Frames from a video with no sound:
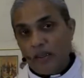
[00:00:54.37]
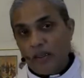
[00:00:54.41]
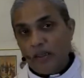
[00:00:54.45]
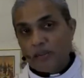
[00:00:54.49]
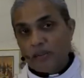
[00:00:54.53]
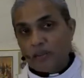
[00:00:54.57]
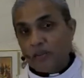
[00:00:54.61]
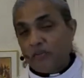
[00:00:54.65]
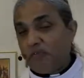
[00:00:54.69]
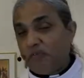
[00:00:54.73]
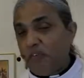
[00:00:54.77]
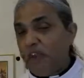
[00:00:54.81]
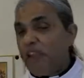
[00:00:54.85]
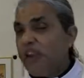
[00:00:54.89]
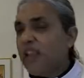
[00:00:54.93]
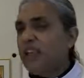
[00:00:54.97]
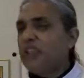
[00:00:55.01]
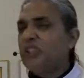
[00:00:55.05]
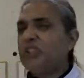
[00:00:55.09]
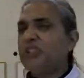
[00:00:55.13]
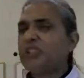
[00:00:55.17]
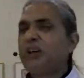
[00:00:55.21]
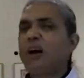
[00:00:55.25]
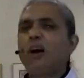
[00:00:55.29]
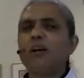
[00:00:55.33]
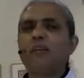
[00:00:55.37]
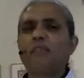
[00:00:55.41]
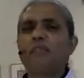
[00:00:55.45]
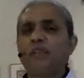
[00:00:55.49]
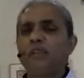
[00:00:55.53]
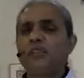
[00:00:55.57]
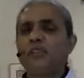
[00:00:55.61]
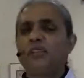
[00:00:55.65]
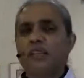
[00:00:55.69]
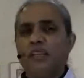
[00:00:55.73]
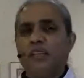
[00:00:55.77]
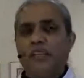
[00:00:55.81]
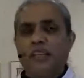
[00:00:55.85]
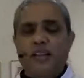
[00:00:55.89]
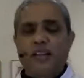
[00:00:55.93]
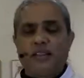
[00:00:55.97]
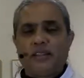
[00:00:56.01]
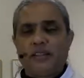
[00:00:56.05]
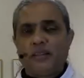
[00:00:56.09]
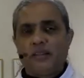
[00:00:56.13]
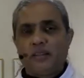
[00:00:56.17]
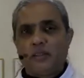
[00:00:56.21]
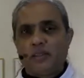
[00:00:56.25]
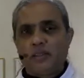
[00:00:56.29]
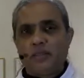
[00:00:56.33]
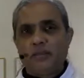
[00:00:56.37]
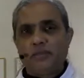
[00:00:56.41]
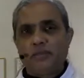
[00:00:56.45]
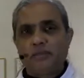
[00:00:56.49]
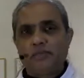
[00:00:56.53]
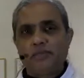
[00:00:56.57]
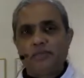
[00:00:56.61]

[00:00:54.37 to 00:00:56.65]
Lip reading: It's a very short visit in Athens.